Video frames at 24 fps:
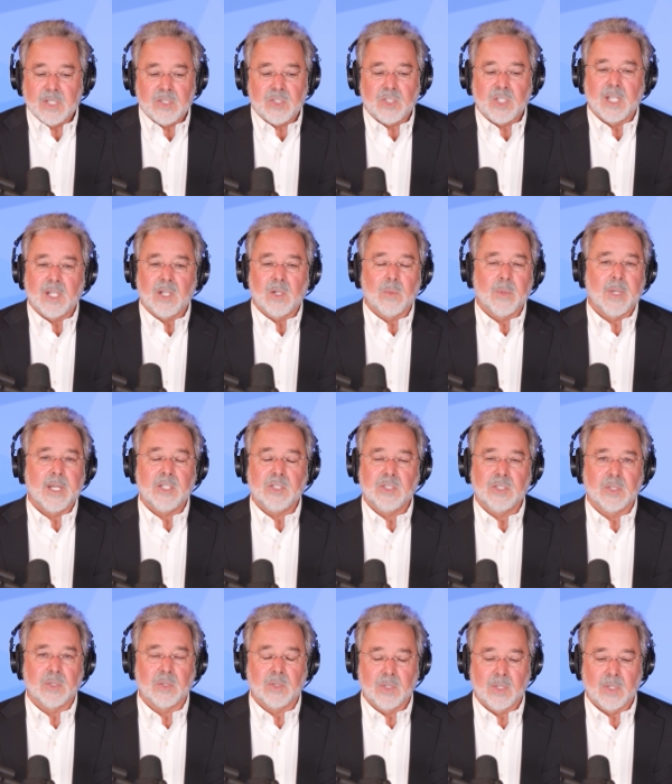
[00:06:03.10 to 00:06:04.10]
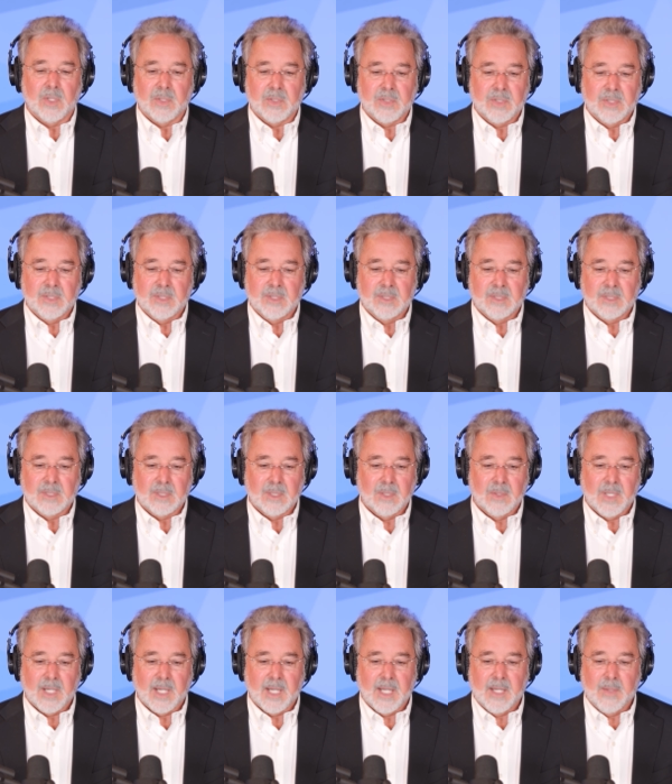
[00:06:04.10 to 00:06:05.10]
a generational curse.
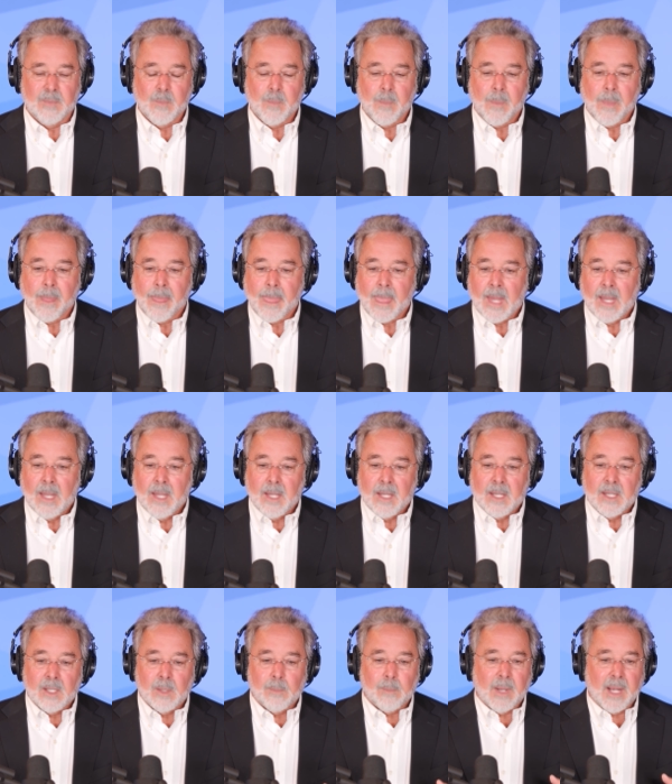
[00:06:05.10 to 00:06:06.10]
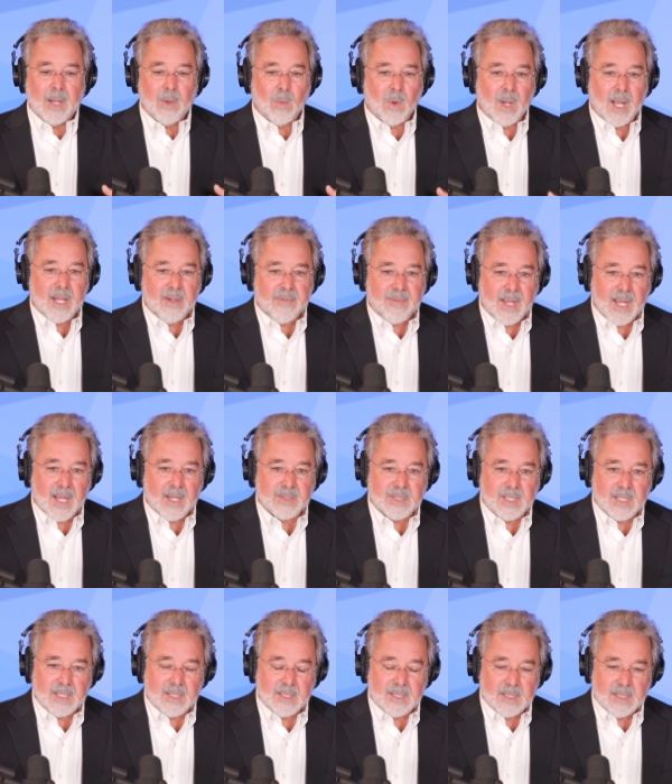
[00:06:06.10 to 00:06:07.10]
Okay, my wife has
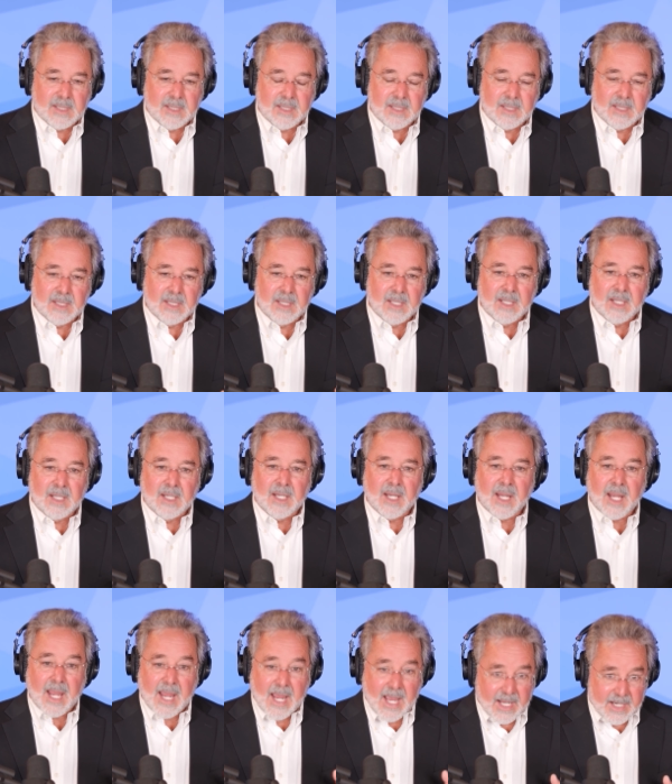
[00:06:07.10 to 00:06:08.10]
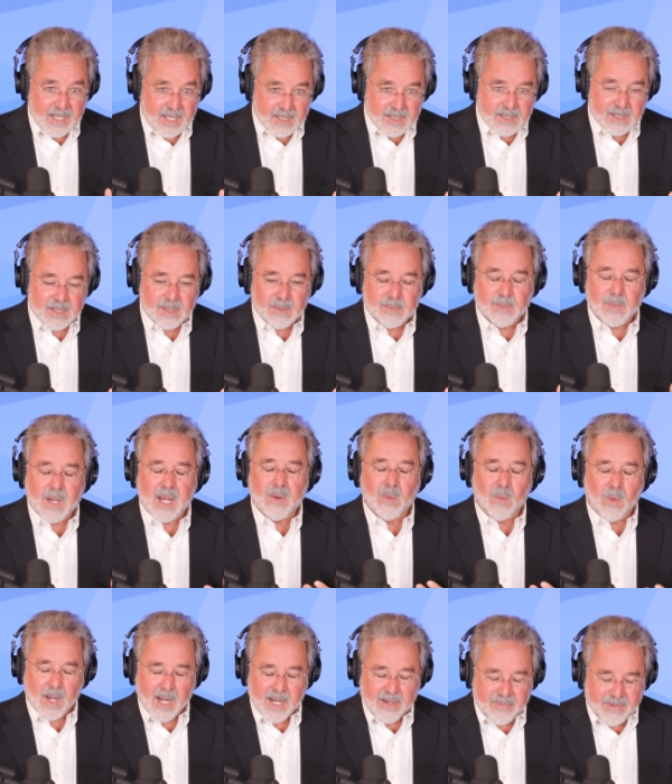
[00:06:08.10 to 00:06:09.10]
it, had it. My
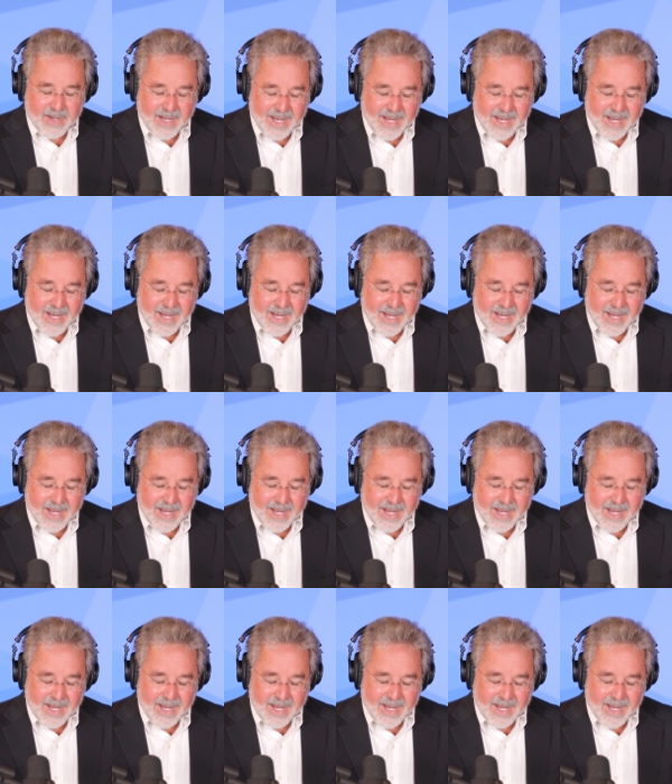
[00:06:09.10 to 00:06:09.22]
wife